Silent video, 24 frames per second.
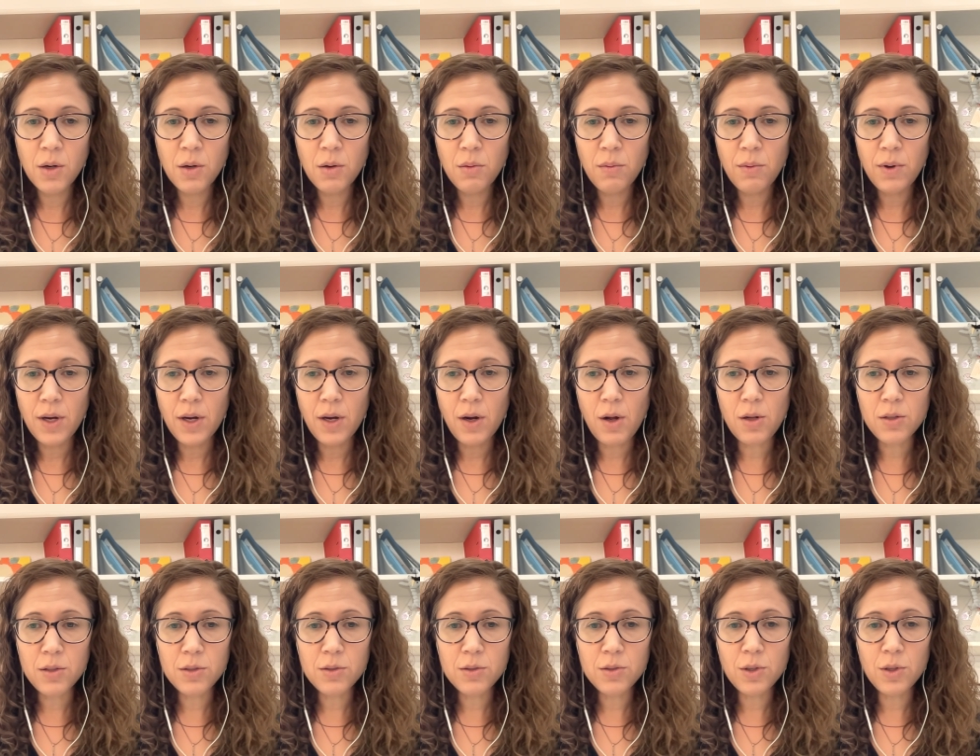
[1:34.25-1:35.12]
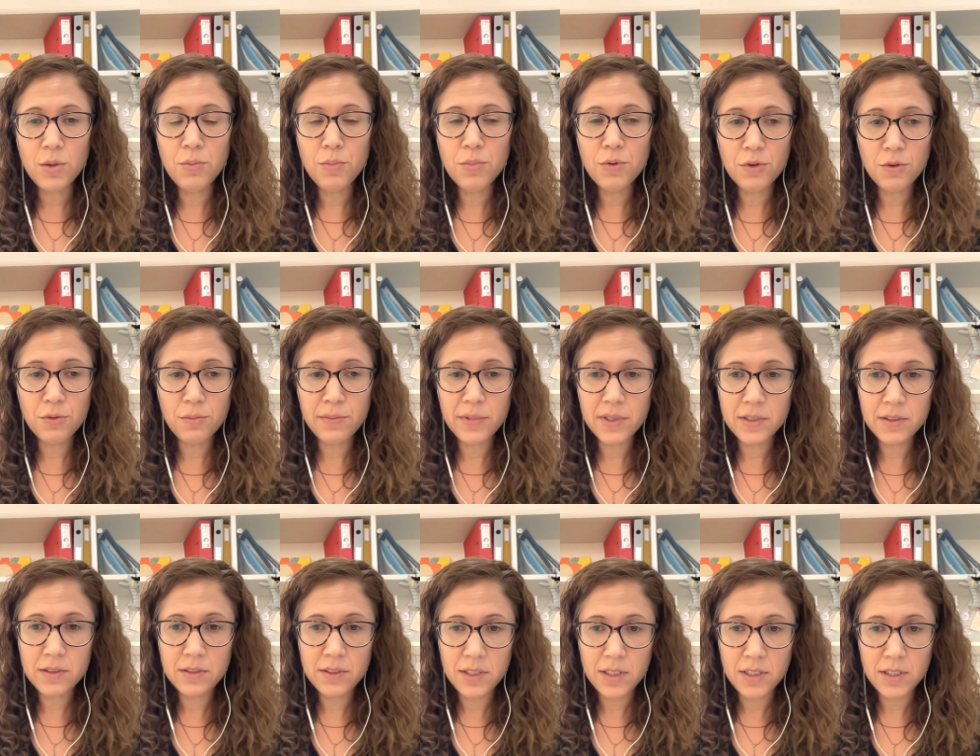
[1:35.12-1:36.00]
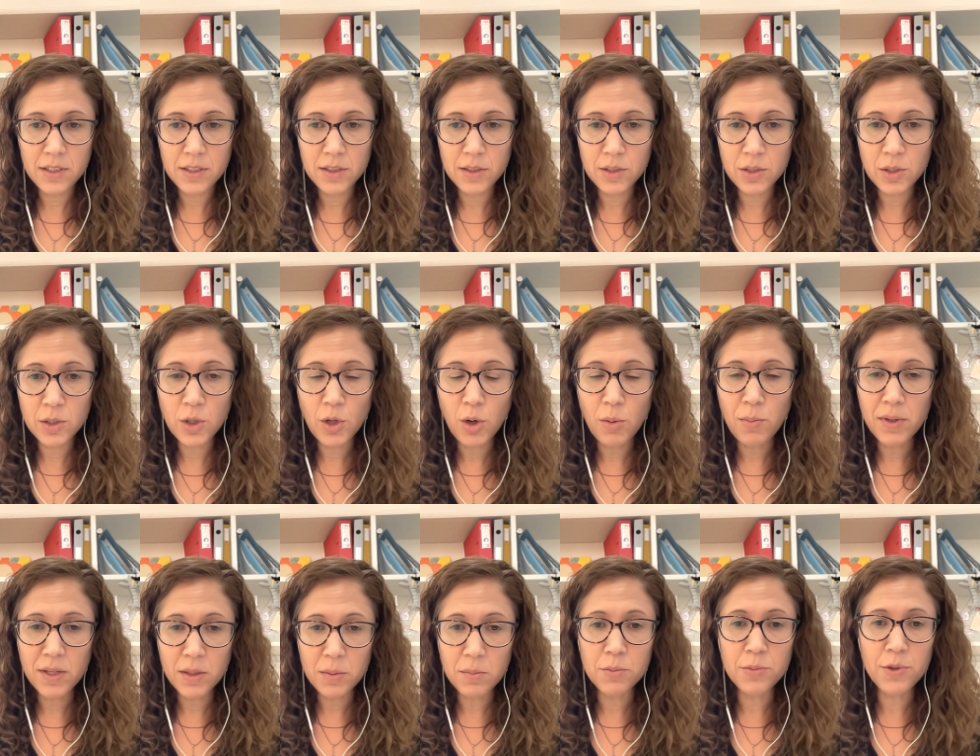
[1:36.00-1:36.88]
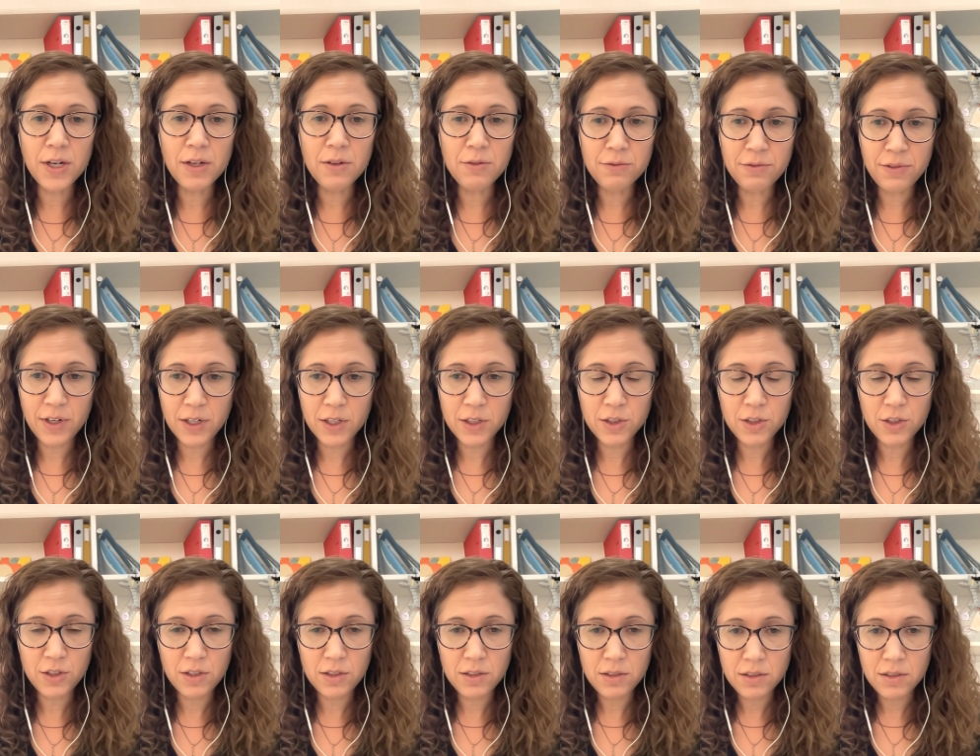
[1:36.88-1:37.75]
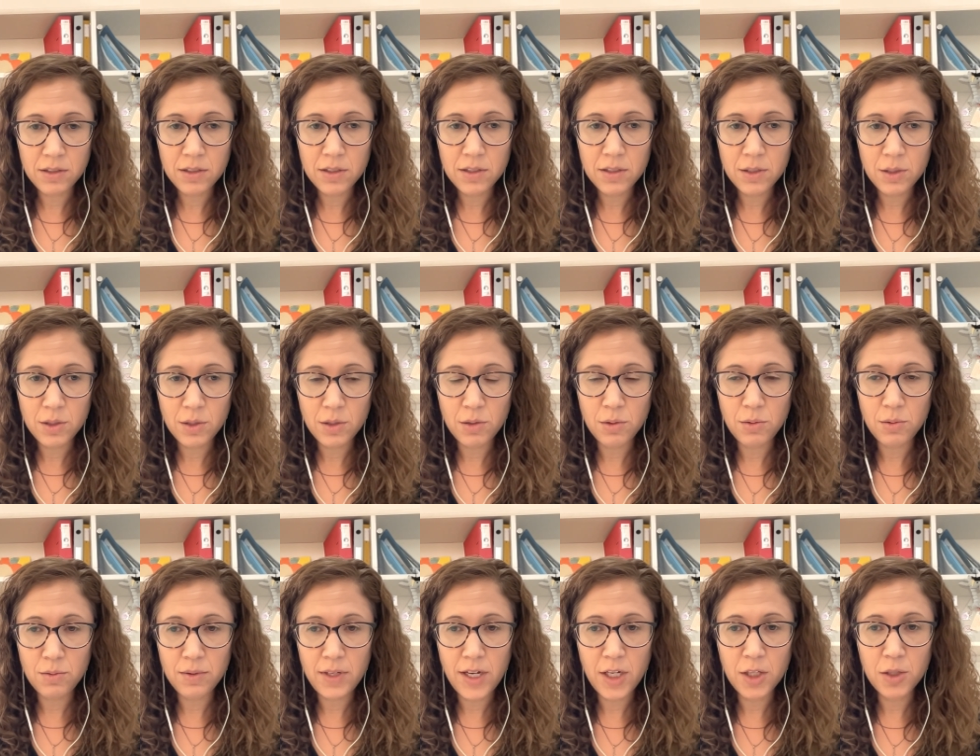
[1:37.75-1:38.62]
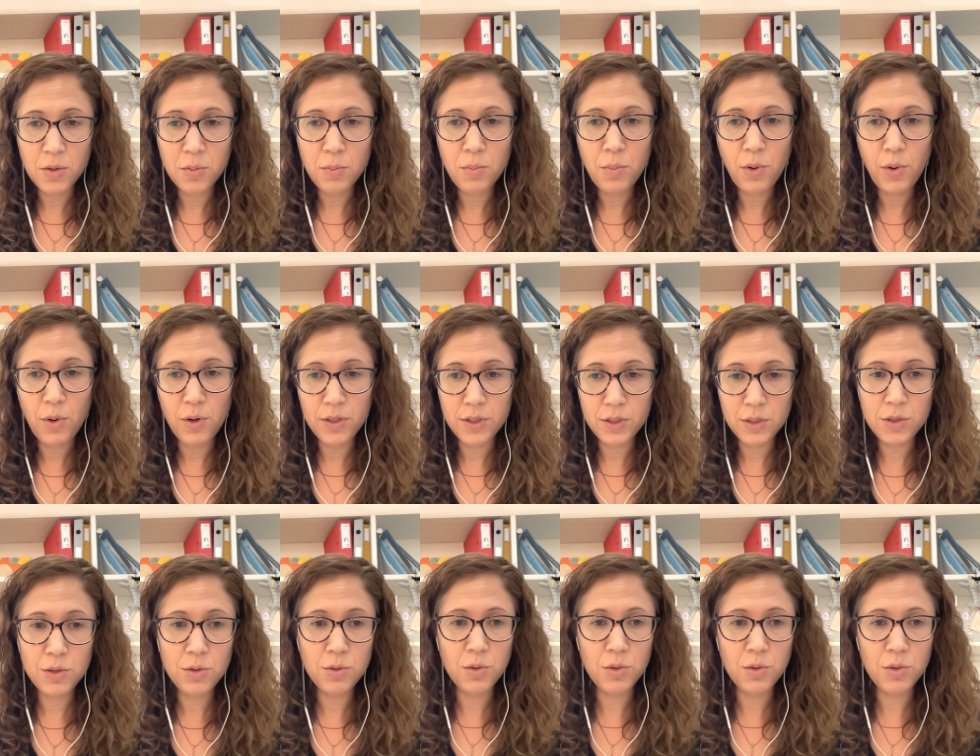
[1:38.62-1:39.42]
We also saw improvement in global brain function, so that points to